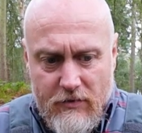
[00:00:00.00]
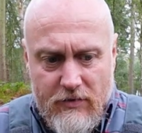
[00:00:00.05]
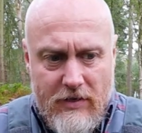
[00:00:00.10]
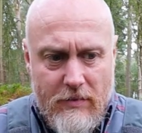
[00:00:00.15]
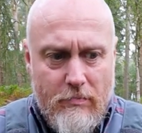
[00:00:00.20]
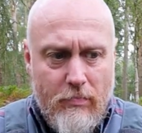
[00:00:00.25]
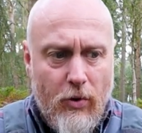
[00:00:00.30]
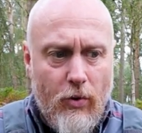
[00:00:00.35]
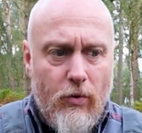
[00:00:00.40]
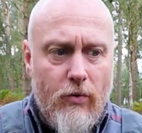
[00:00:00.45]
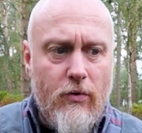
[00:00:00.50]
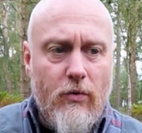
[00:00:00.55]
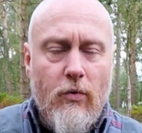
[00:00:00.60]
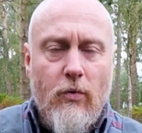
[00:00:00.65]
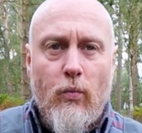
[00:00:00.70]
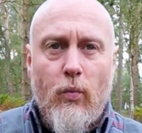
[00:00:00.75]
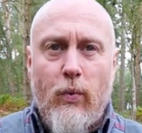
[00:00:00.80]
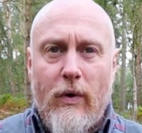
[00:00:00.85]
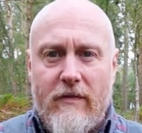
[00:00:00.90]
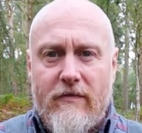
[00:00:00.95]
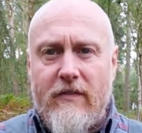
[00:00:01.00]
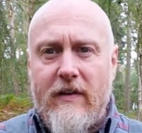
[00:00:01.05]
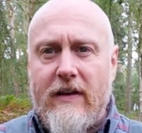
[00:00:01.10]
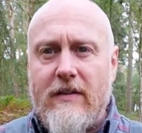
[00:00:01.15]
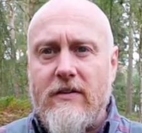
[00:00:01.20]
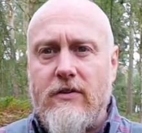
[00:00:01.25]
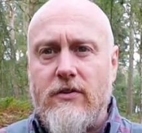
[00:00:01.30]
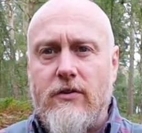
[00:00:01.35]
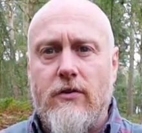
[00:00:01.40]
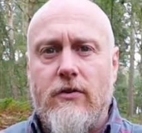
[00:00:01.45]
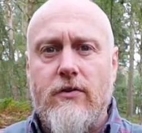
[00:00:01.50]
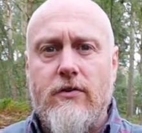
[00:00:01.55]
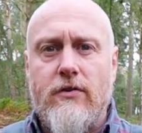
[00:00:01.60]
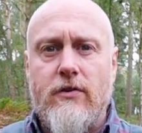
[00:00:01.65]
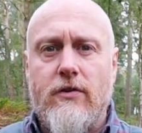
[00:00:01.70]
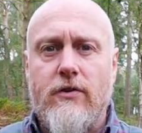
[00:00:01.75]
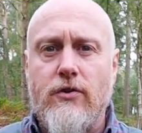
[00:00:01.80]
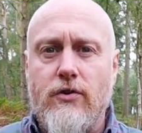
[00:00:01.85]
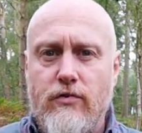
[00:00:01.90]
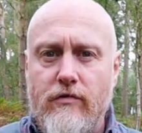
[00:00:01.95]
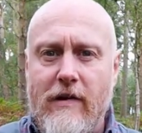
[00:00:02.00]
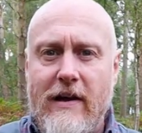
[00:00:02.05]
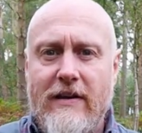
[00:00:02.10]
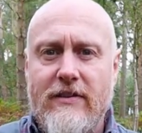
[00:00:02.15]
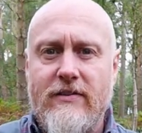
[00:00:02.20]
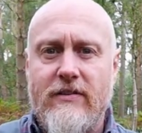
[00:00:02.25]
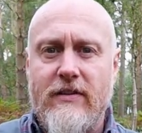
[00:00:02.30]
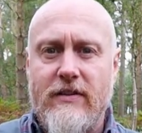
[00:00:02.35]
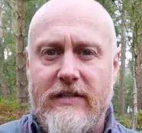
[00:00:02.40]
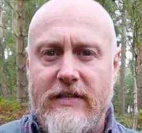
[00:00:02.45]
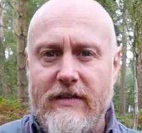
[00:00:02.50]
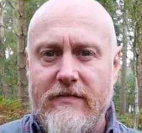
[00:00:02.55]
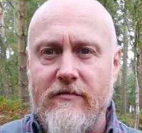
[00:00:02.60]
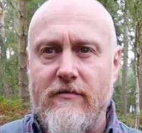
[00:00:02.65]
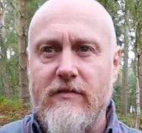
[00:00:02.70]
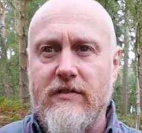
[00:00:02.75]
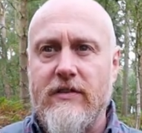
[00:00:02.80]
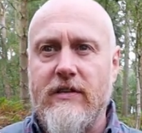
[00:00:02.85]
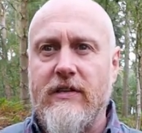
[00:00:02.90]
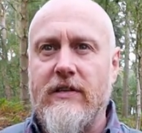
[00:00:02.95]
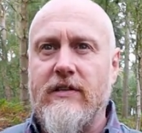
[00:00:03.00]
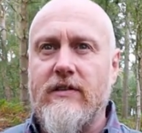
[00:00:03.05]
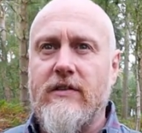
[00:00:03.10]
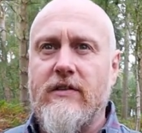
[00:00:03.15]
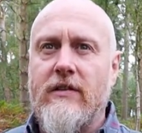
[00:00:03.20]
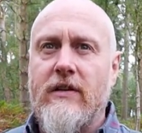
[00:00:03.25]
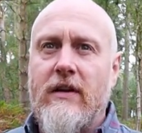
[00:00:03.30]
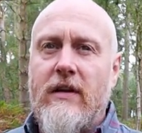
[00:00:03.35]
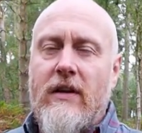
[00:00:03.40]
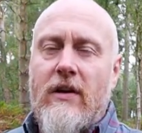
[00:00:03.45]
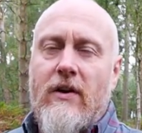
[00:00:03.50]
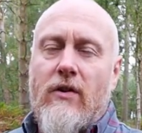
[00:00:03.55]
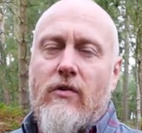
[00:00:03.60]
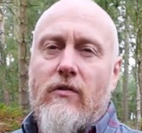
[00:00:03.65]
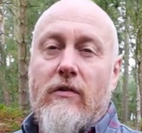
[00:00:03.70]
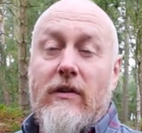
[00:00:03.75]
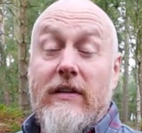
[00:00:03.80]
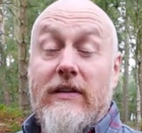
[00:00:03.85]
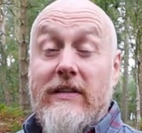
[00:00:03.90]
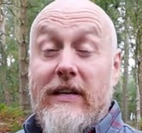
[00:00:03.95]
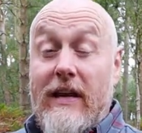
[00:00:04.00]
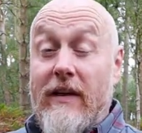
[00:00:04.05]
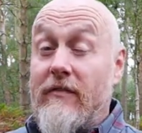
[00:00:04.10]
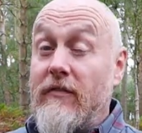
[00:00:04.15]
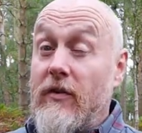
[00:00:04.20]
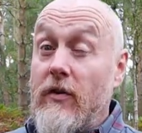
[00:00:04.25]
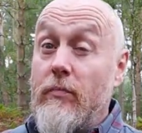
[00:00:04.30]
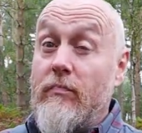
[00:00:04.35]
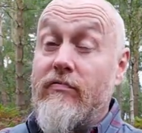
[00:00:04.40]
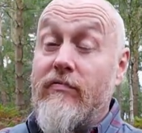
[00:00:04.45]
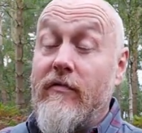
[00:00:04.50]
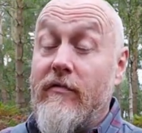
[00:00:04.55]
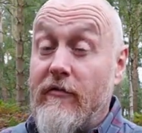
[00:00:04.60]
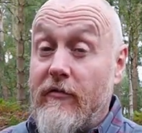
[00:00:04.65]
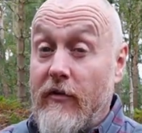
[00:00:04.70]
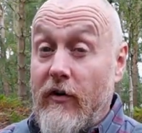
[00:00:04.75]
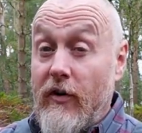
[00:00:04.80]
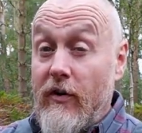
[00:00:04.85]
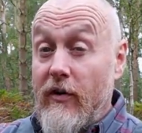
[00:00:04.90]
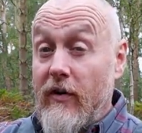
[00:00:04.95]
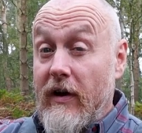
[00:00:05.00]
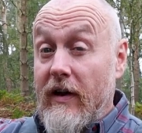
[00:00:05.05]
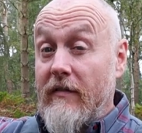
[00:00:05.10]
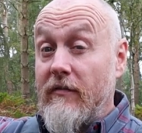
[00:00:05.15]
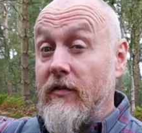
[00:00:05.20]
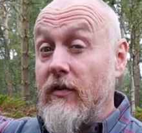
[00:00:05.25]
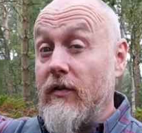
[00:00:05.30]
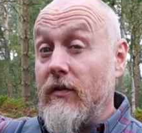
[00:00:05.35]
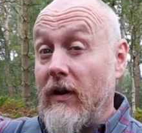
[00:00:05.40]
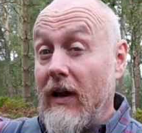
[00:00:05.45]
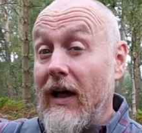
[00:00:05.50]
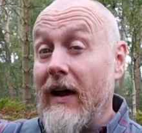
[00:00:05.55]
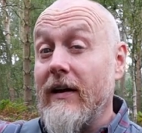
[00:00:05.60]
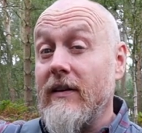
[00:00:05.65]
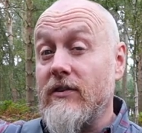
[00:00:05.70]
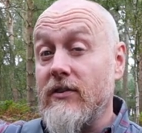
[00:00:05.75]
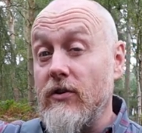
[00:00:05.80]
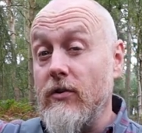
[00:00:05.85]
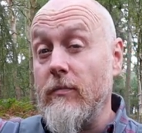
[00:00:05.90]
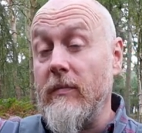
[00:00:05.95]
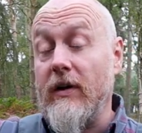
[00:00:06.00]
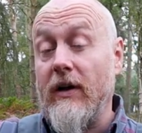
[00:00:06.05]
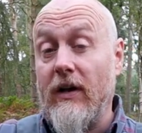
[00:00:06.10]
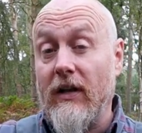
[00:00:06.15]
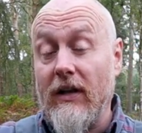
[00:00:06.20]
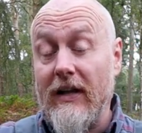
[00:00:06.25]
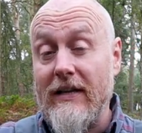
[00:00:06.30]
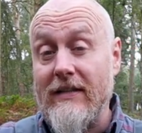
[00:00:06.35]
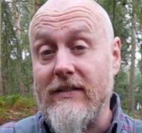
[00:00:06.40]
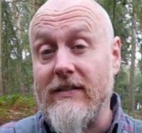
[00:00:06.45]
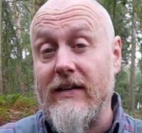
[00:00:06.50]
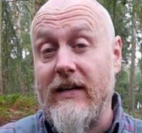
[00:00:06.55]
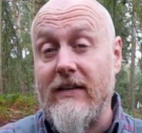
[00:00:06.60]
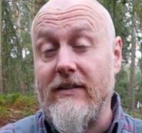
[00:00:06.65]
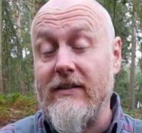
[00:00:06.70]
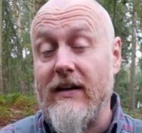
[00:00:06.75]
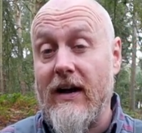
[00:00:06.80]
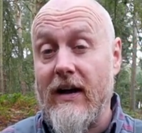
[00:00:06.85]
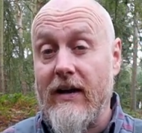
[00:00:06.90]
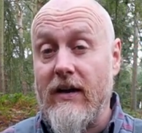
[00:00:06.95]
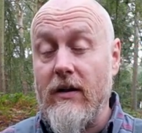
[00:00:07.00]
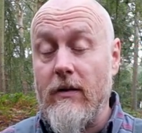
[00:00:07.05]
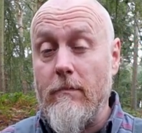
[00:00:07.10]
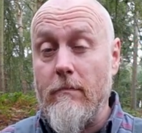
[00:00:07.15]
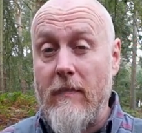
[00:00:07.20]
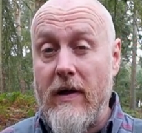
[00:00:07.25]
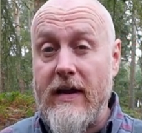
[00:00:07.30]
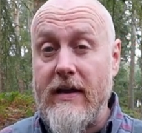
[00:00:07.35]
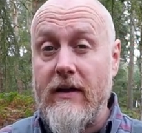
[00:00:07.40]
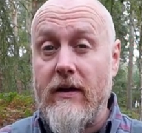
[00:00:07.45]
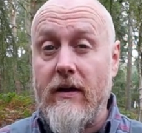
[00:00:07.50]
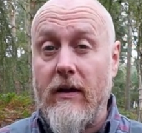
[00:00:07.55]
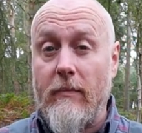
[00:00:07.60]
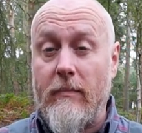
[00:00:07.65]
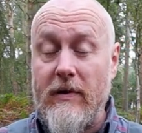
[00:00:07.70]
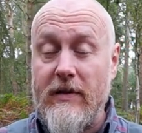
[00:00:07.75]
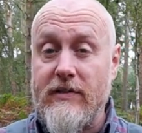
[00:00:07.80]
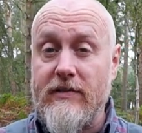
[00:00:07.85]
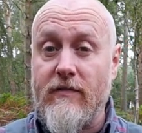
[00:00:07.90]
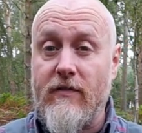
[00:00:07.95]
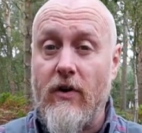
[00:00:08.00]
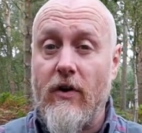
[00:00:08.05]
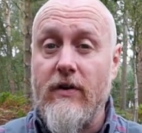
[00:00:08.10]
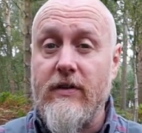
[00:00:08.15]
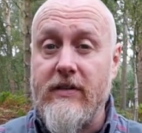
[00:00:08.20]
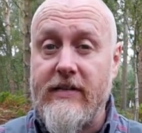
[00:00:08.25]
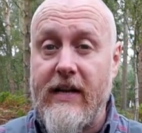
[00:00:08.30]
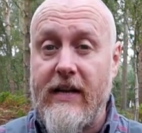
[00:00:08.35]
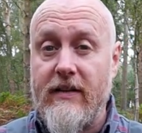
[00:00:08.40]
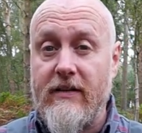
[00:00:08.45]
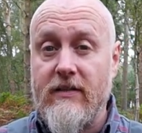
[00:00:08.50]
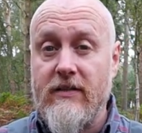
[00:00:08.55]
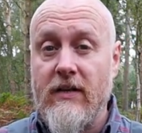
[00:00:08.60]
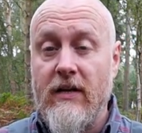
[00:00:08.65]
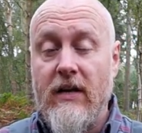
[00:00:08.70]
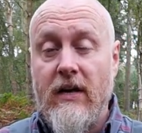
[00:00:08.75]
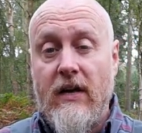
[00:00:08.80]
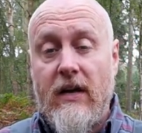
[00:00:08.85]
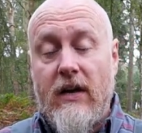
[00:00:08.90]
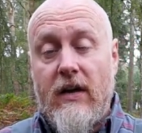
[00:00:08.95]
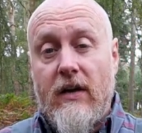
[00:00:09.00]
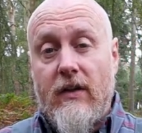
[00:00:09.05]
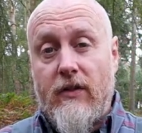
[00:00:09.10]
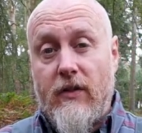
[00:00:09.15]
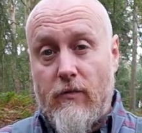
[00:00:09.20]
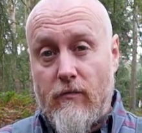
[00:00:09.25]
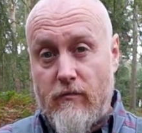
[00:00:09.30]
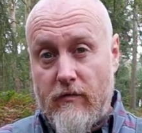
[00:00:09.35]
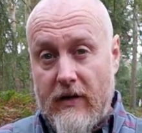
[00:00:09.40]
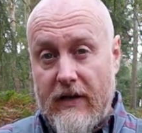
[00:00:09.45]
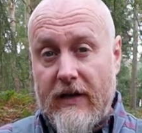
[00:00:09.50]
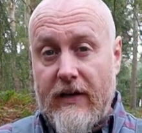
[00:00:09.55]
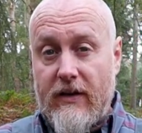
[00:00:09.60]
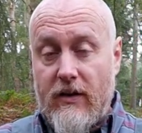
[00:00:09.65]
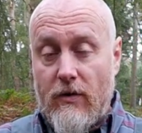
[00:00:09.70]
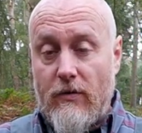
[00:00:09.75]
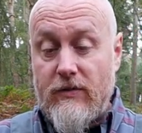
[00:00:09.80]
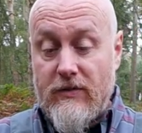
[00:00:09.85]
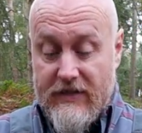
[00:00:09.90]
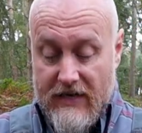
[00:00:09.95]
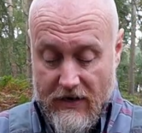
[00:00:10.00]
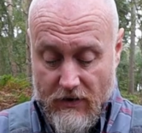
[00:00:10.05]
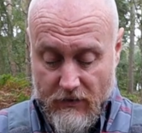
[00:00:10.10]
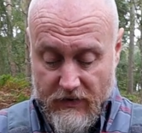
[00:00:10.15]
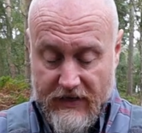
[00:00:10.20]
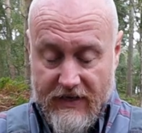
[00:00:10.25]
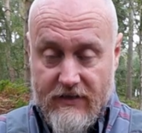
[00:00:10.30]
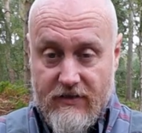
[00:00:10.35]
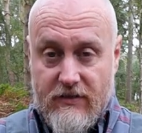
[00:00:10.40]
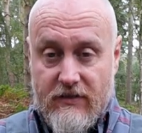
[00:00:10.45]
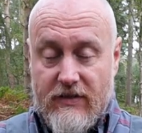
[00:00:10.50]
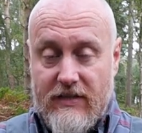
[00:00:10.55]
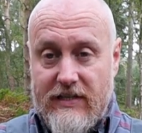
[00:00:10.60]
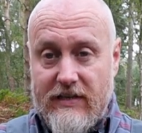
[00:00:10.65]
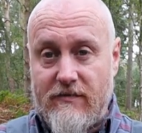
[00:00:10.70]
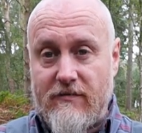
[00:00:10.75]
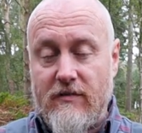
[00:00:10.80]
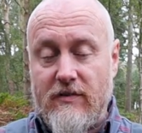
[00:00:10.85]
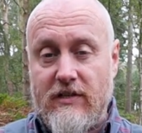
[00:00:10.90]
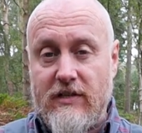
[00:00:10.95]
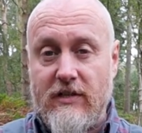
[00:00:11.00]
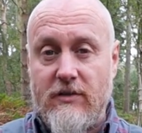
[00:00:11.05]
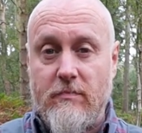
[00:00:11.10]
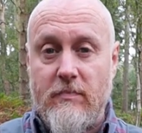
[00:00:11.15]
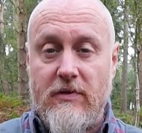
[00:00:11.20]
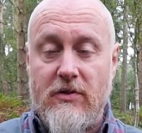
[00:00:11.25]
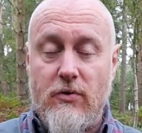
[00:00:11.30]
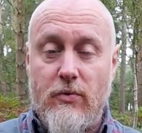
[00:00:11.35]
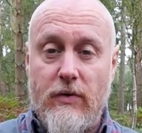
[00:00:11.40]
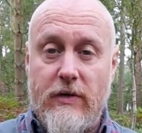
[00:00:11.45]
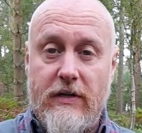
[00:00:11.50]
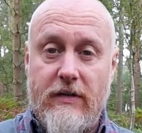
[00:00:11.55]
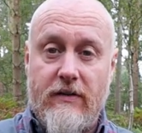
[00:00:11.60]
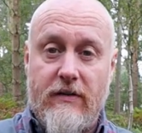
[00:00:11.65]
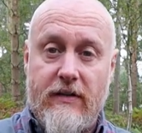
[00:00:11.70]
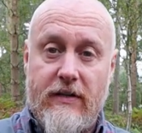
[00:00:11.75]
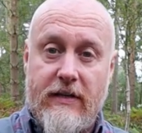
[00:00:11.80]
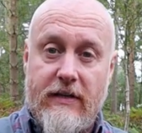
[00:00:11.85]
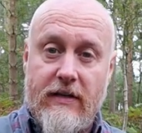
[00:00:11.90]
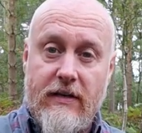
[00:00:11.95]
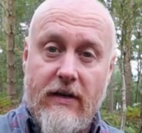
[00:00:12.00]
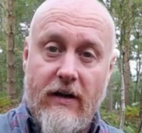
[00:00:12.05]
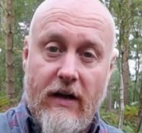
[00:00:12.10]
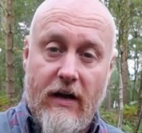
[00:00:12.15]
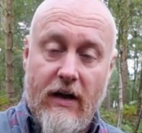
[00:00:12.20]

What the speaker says: it was important with this just to stress the differences, or at least if you prefer, if you'd like to me at a later date, I can make a piece of content that really goes down into the differences between the